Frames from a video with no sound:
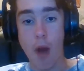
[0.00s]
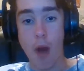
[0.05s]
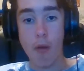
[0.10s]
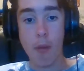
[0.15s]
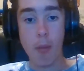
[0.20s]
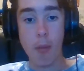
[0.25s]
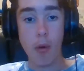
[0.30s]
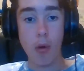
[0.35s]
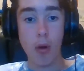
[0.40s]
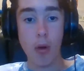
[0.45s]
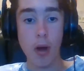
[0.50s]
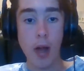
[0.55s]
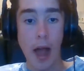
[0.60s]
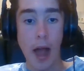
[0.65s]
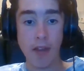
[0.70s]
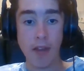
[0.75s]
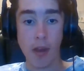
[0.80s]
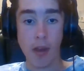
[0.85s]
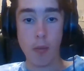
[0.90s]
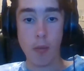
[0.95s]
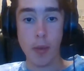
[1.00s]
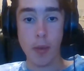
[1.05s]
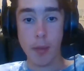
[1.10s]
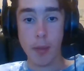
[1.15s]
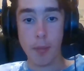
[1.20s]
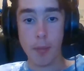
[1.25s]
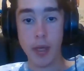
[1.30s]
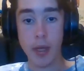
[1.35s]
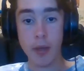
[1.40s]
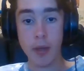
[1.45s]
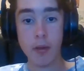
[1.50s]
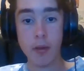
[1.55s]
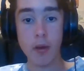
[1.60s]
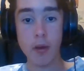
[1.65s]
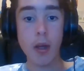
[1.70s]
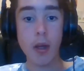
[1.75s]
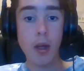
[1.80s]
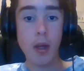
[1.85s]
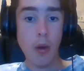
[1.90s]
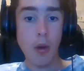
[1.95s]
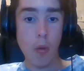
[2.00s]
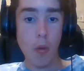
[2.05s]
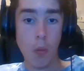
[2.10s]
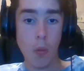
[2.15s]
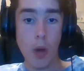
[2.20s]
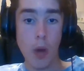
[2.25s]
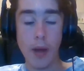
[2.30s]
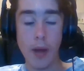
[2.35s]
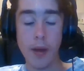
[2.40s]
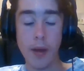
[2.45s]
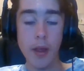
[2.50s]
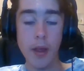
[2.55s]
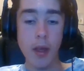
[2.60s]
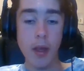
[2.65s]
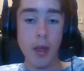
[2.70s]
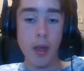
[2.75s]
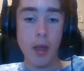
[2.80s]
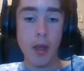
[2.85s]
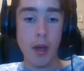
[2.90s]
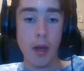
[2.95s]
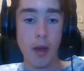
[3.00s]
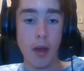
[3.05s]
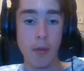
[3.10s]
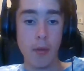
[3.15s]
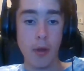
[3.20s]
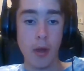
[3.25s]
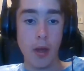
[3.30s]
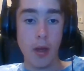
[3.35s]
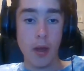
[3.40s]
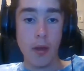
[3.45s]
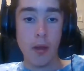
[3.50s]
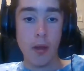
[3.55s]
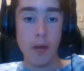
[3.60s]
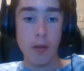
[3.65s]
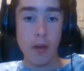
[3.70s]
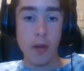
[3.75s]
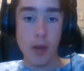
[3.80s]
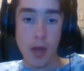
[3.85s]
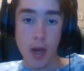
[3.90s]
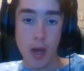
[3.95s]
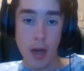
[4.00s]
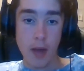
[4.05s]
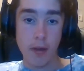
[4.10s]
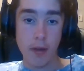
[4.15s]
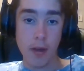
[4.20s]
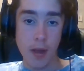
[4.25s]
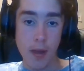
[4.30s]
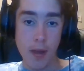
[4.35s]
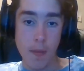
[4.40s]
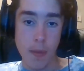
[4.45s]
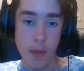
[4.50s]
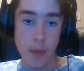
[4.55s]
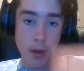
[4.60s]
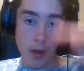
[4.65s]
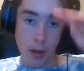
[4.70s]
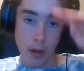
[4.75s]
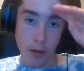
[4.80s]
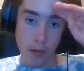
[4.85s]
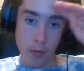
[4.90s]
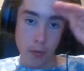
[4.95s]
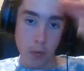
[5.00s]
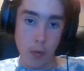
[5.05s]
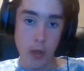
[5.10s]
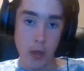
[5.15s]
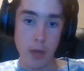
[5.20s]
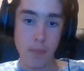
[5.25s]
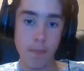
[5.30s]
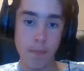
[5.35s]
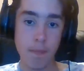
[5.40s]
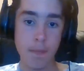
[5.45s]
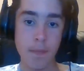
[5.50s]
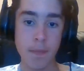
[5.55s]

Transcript: round report, as that will be the biggest one. So yeah, see you guys in the next one.